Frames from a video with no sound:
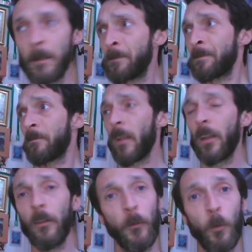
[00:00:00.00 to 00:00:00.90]

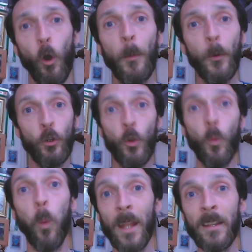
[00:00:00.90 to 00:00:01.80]
from global you
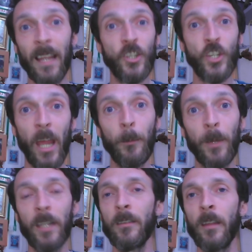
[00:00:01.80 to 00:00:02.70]
win a
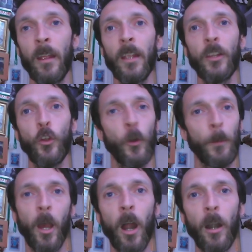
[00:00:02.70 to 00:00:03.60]
champion Europe
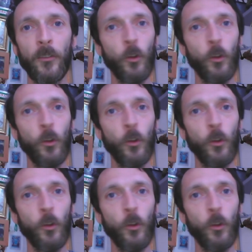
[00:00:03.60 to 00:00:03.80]
card.